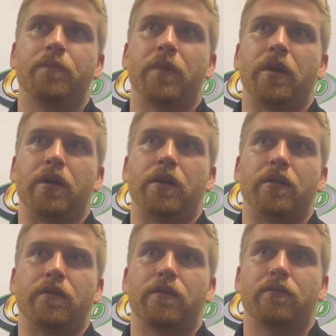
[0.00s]

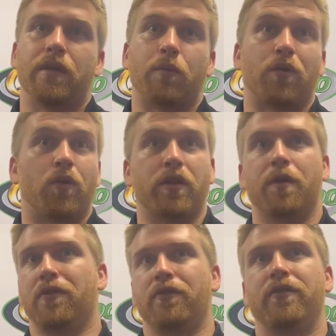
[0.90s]
and they were old
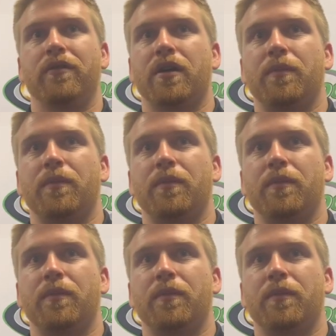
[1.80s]
cup cars.